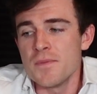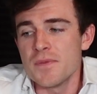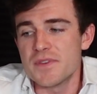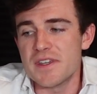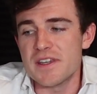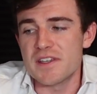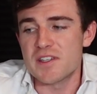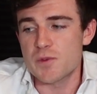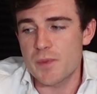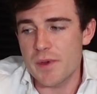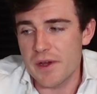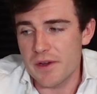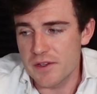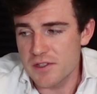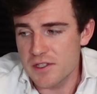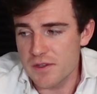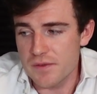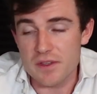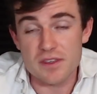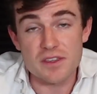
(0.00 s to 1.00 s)
The
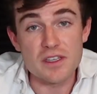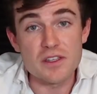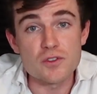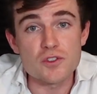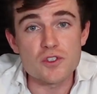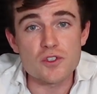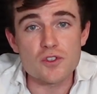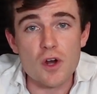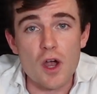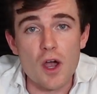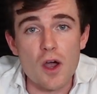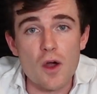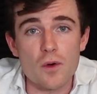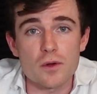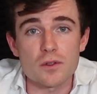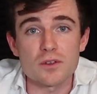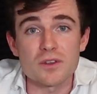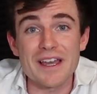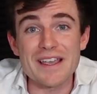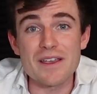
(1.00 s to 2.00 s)
experience of a thin straw
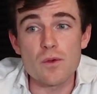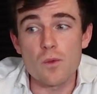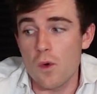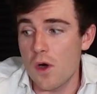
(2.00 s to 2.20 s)
or light